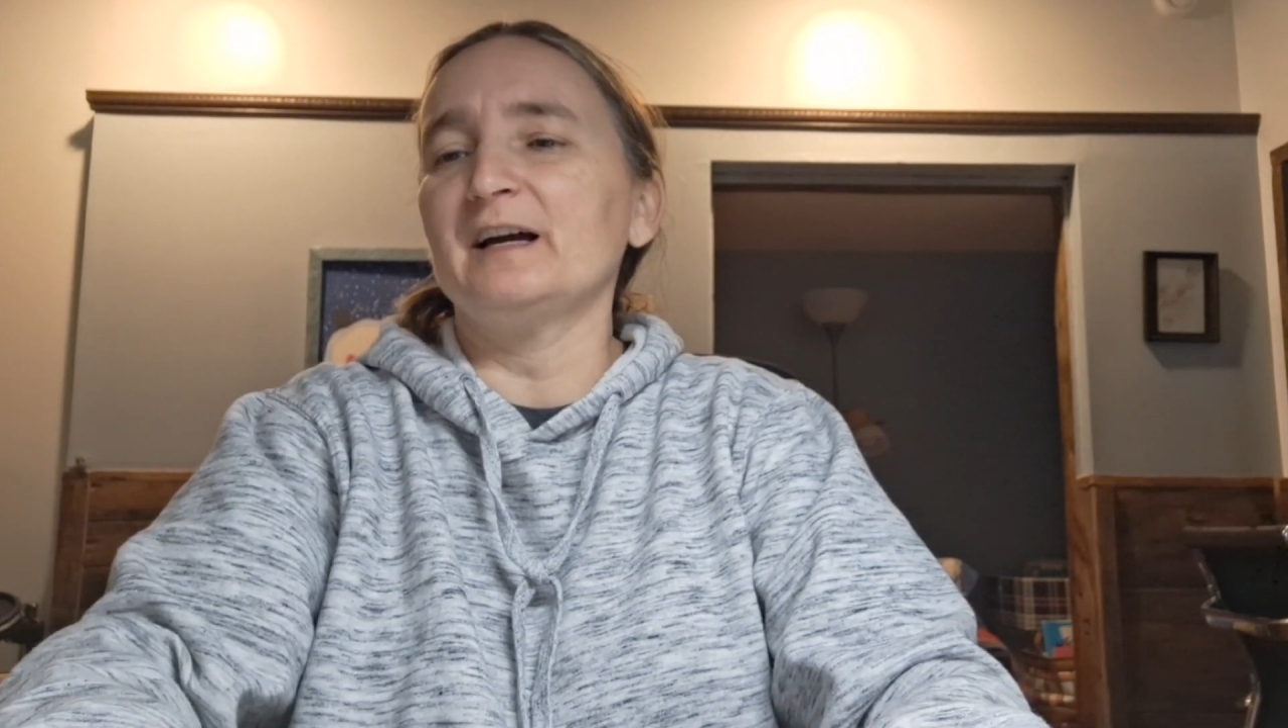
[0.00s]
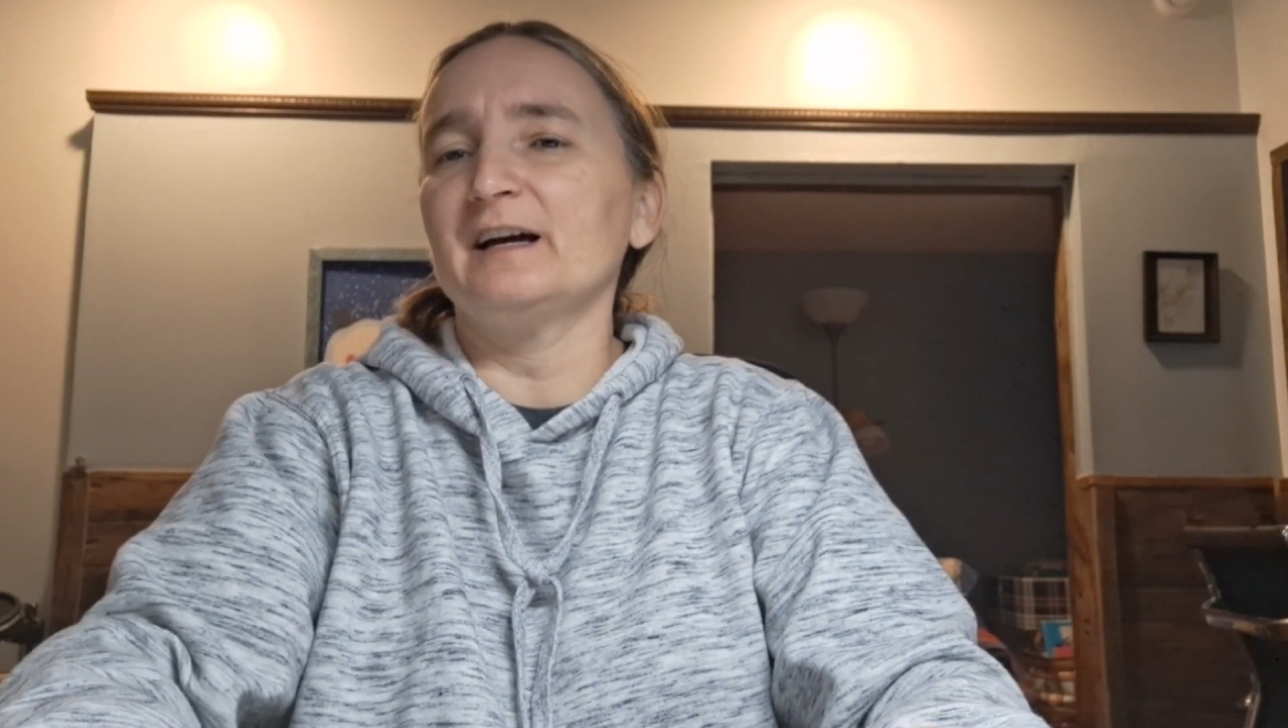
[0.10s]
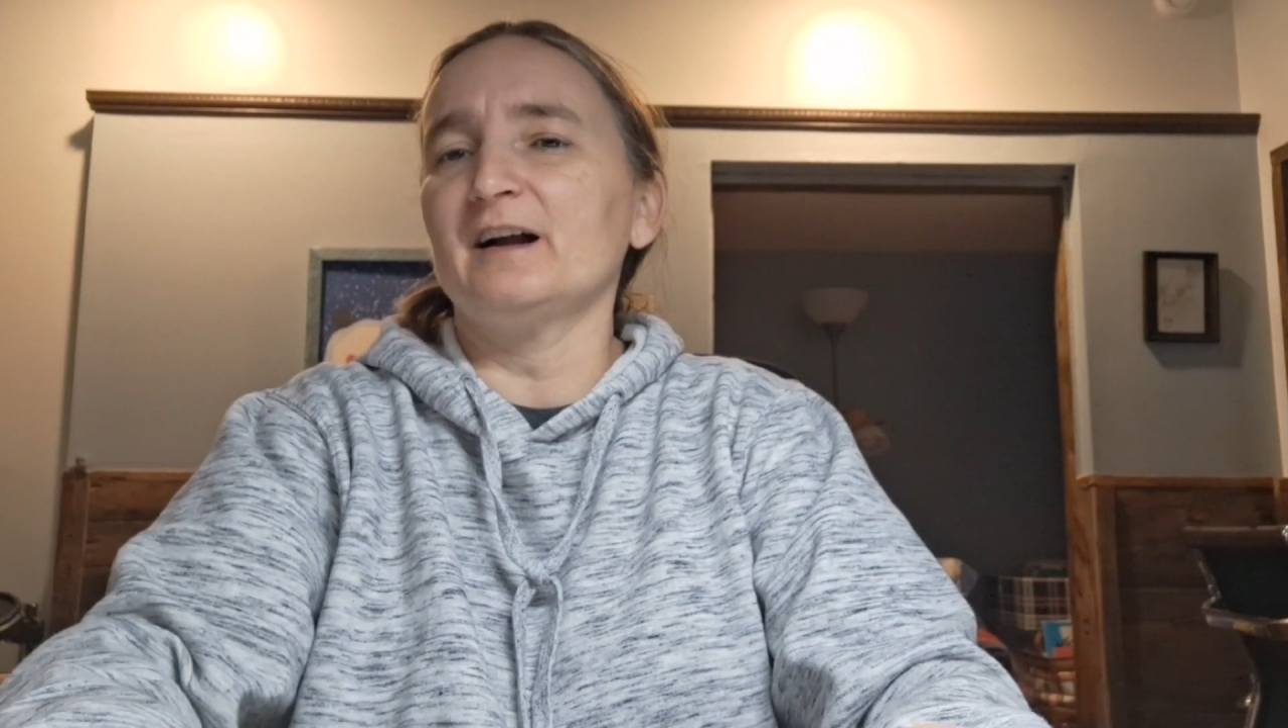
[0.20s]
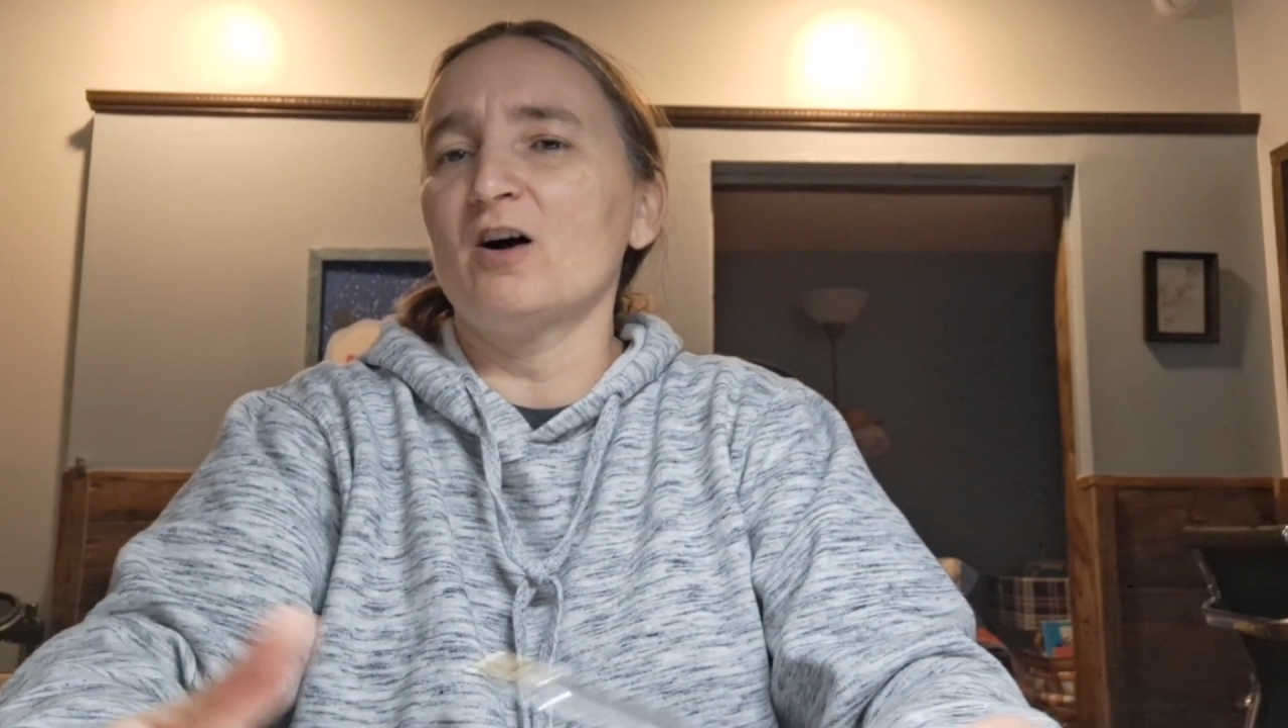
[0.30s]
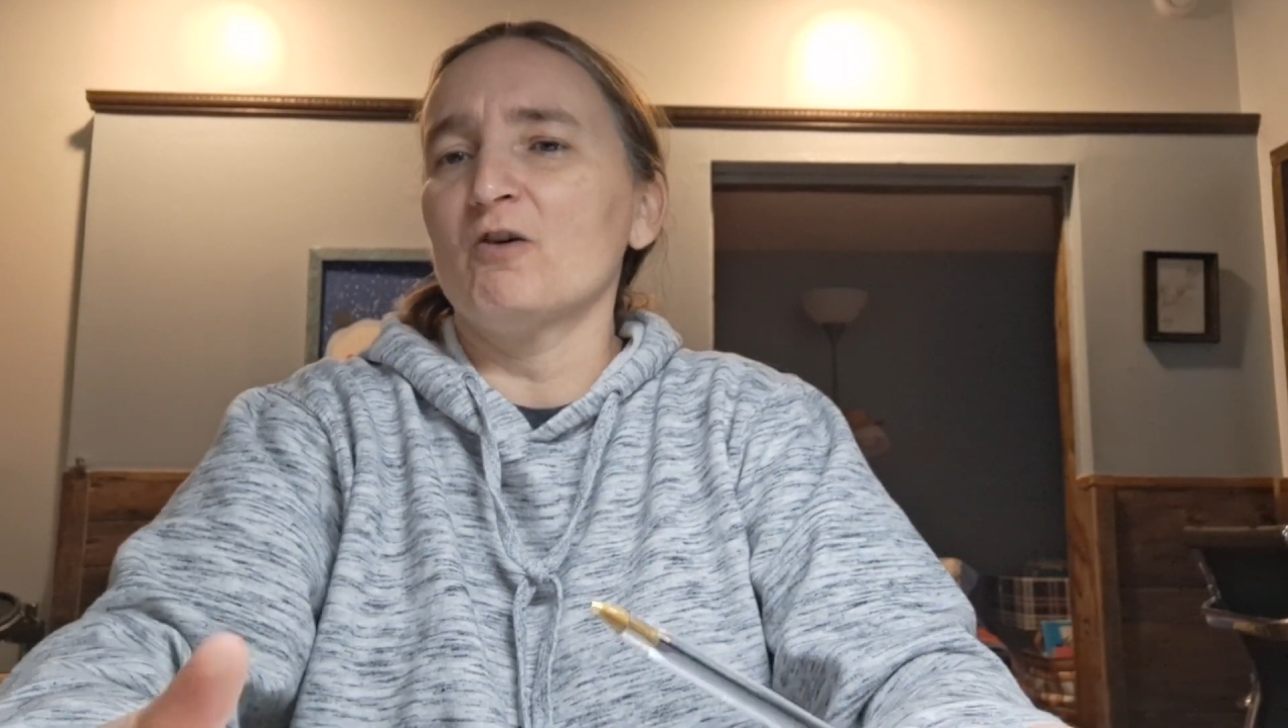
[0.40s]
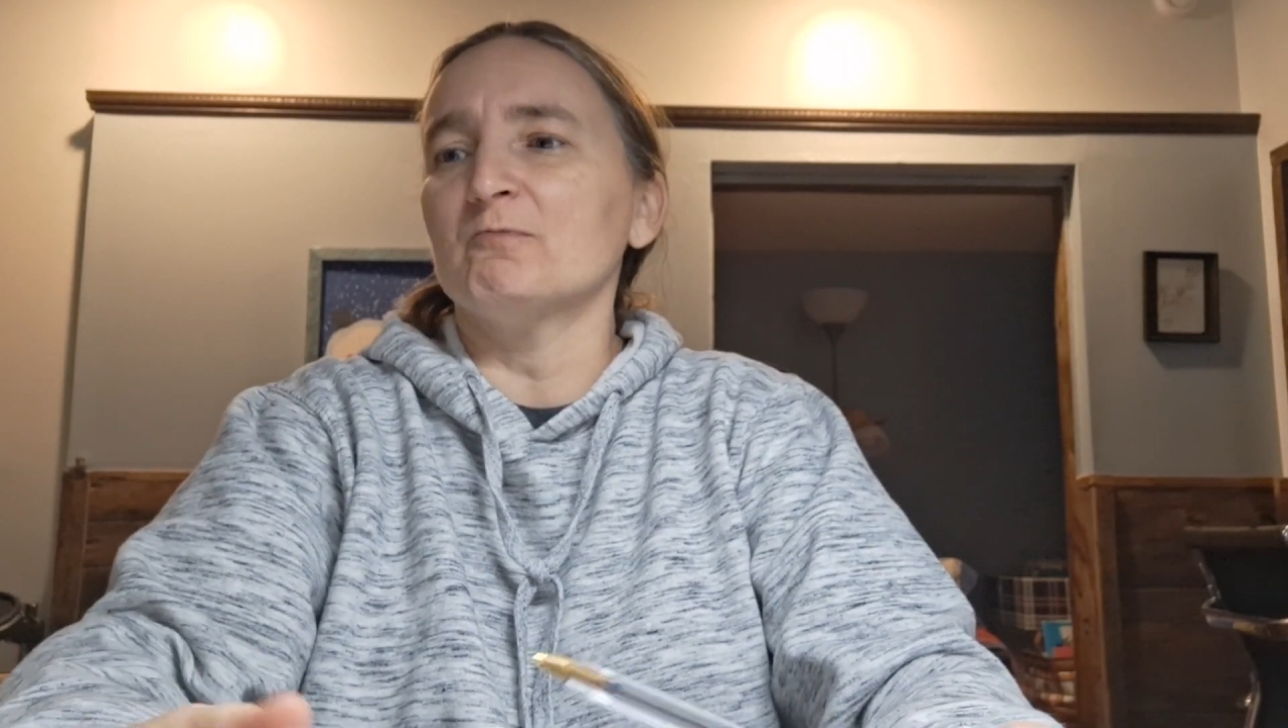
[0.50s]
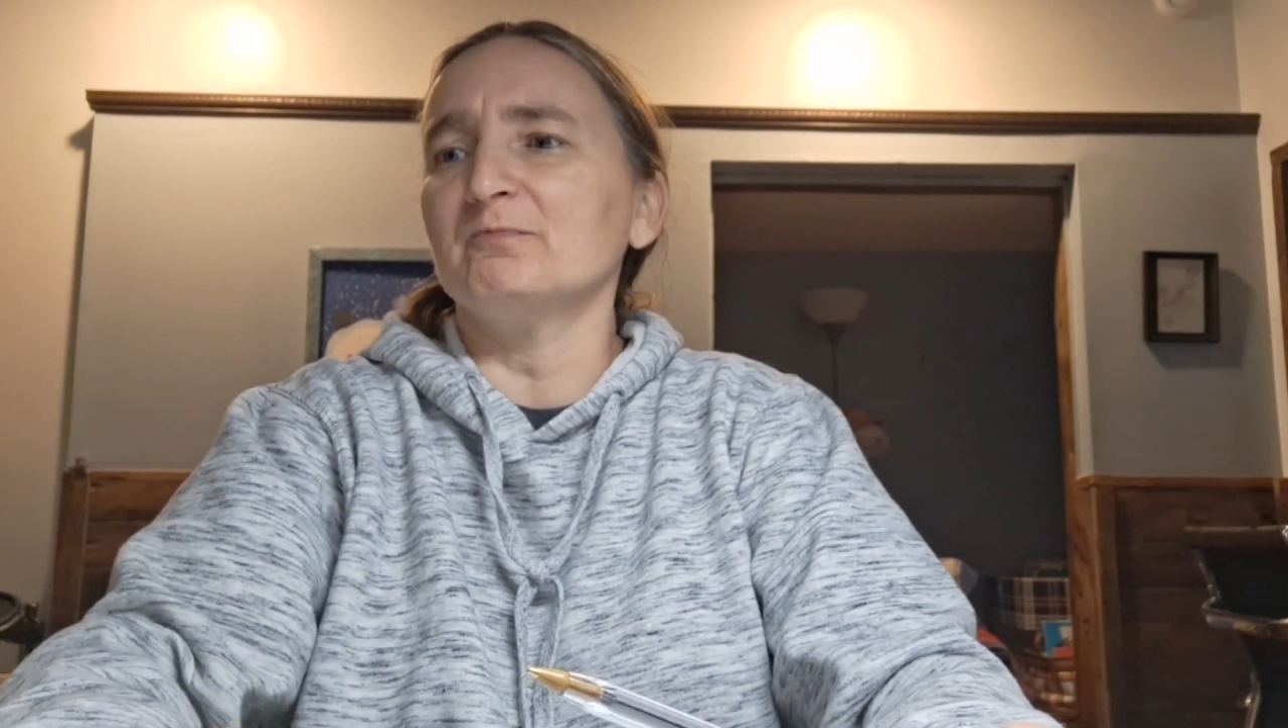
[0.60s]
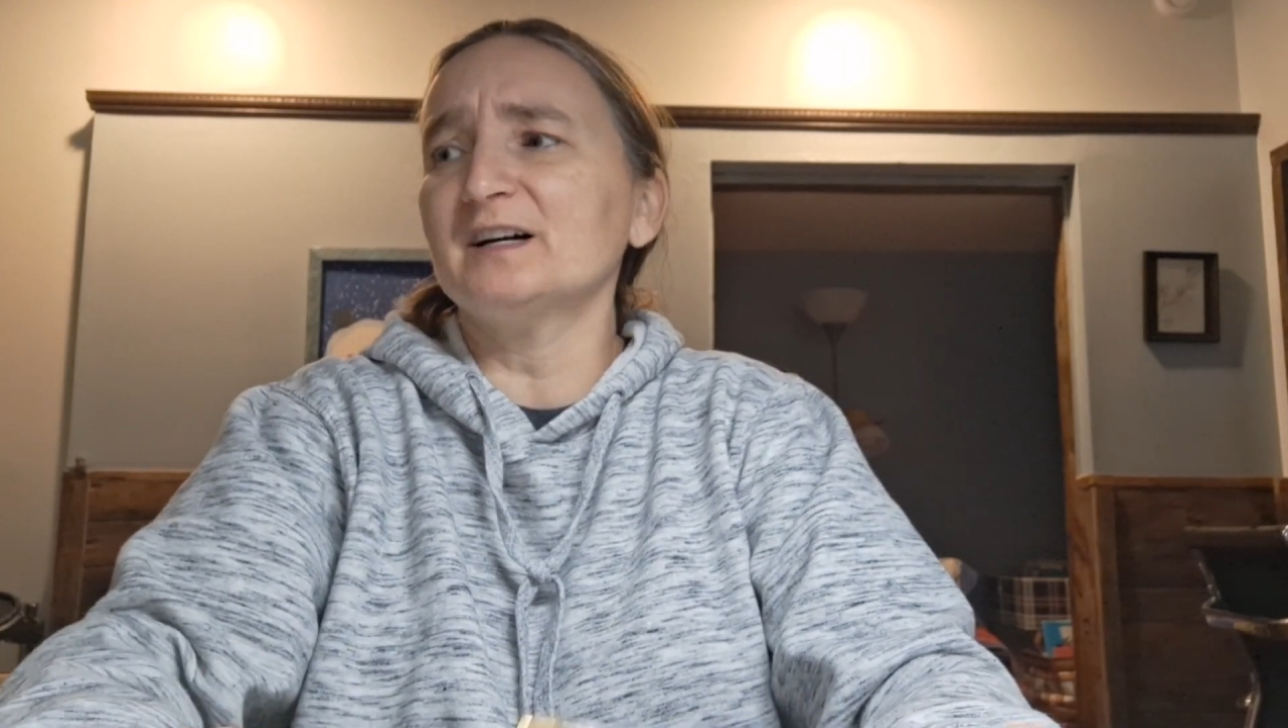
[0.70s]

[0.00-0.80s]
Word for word: at home